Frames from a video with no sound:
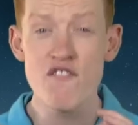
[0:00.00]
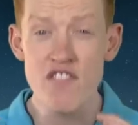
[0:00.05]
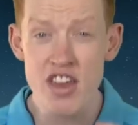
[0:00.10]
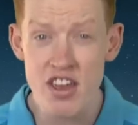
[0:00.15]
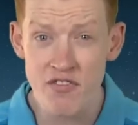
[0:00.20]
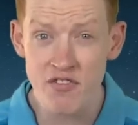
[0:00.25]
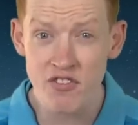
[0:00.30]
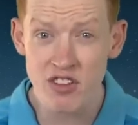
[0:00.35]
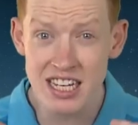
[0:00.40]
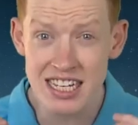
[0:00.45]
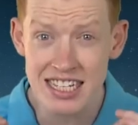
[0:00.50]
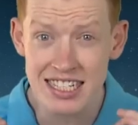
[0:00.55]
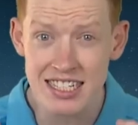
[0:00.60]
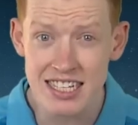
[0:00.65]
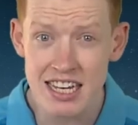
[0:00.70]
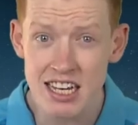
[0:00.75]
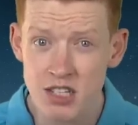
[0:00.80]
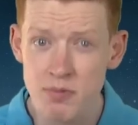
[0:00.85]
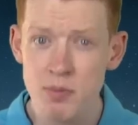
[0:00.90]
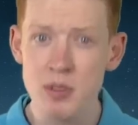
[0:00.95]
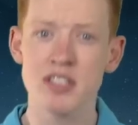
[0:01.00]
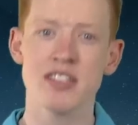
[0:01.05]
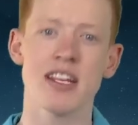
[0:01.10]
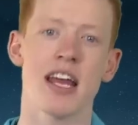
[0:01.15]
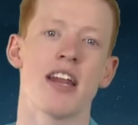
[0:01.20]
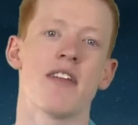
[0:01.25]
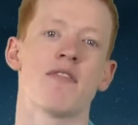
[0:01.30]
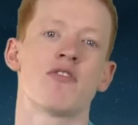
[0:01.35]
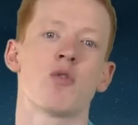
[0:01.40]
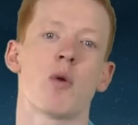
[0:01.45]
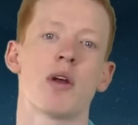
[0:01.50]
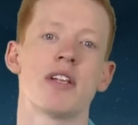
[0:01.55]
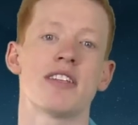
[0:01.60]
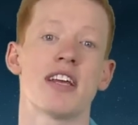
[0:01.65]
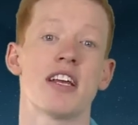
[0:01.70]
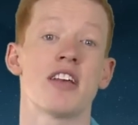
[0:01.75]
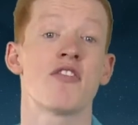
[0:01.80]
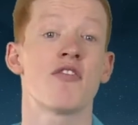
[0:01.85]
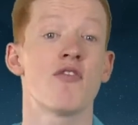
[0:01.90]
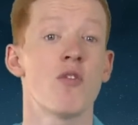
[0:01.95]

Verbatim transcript: fifty-six percent of Twente's